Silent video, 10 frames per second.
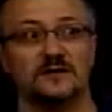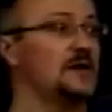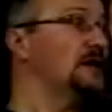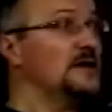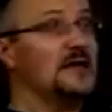
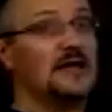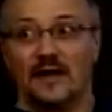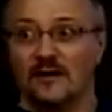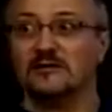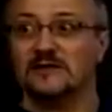not in the
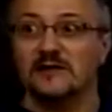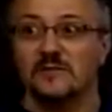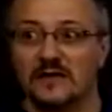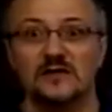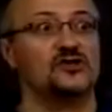air; it's going to
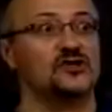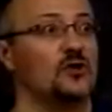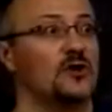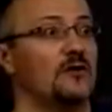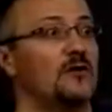be in
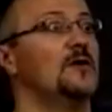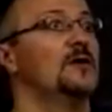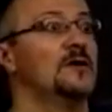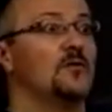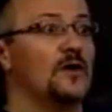soil,
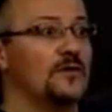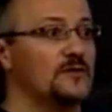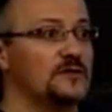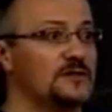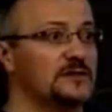whether
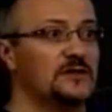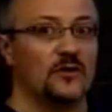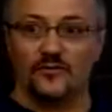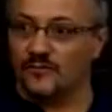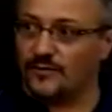it's you know
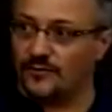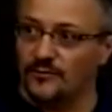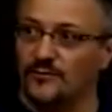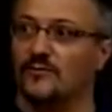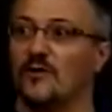the, through
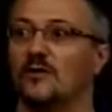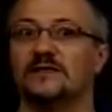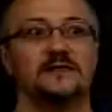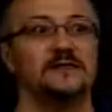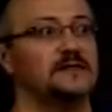the growing
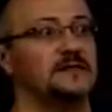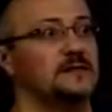season.